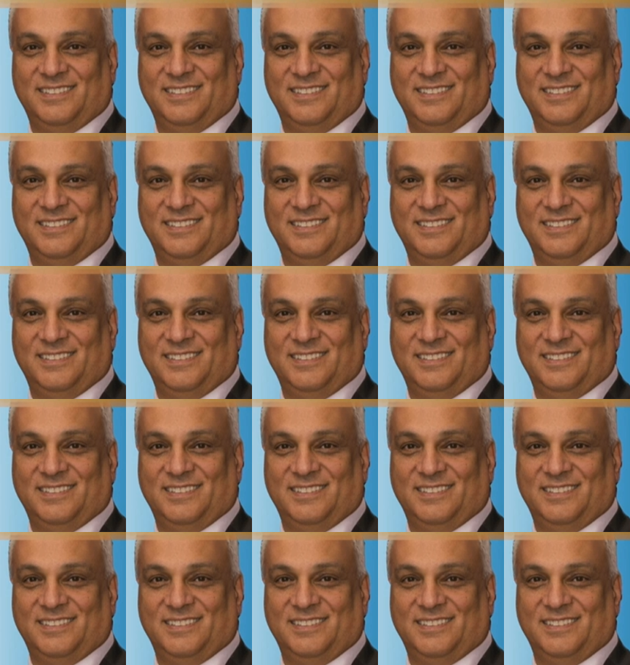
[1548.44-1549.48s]

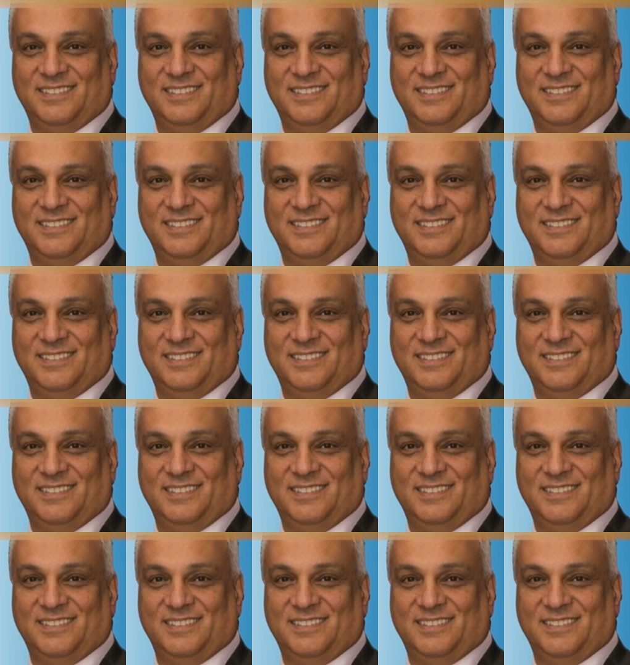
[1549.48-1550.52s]

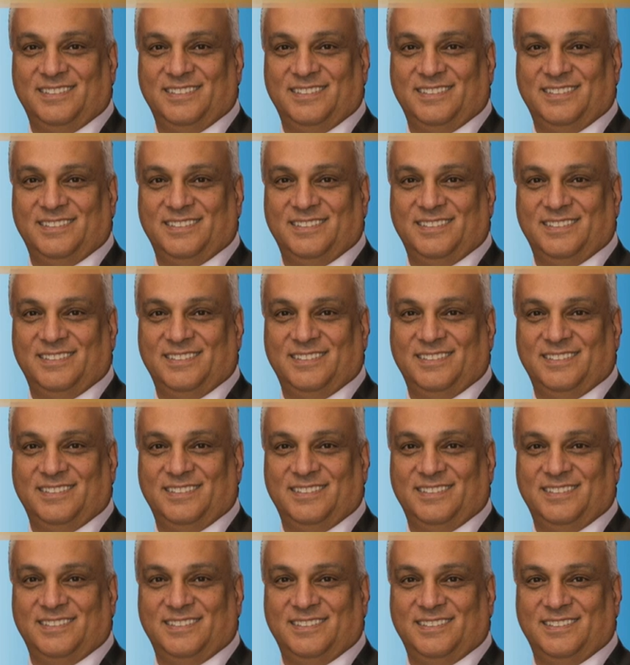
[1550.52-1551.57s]

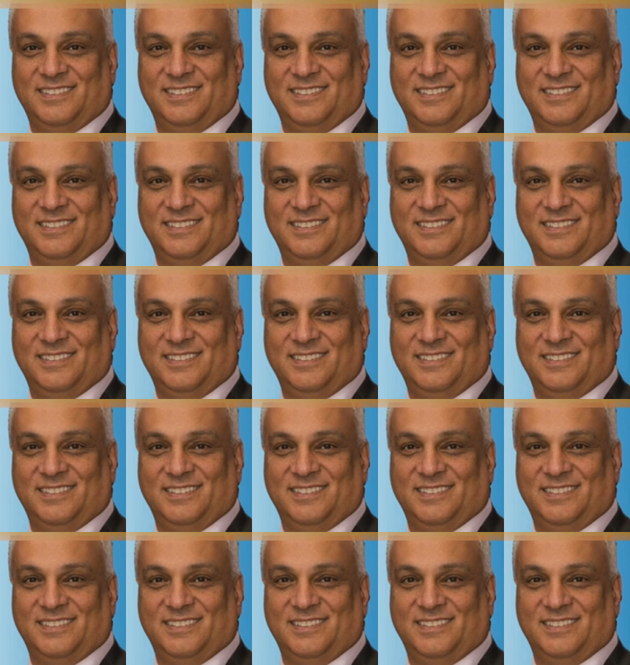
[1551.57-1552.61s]

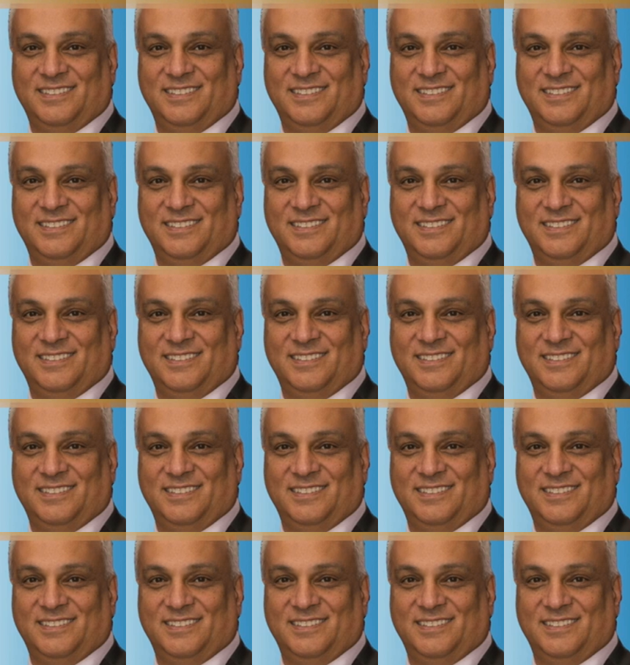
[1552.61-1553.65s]

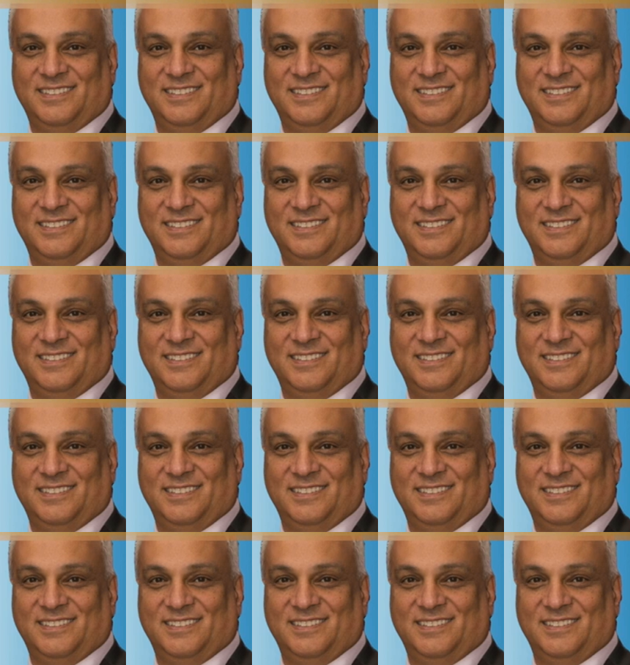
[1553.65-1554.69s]

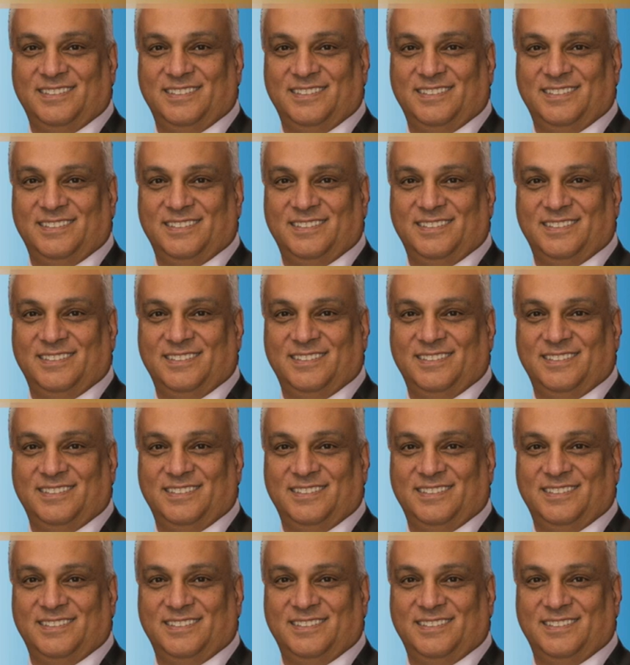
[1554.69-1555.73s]

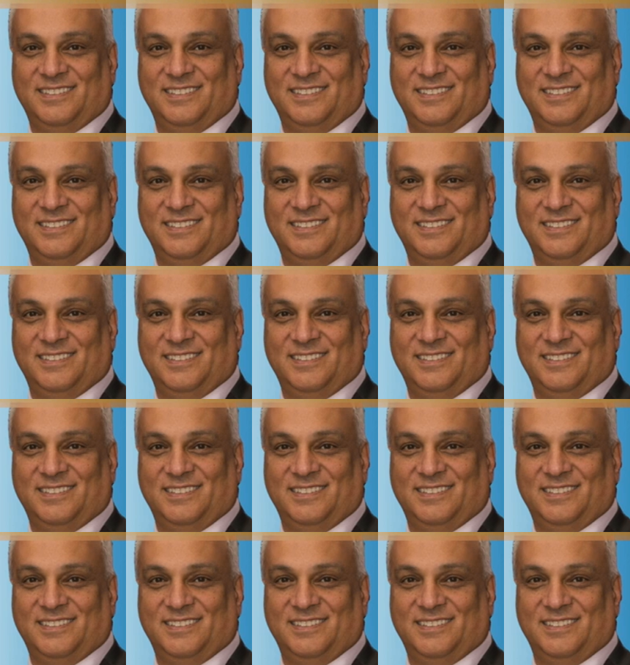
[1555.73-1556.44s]
This is a still picture; no speech is visible.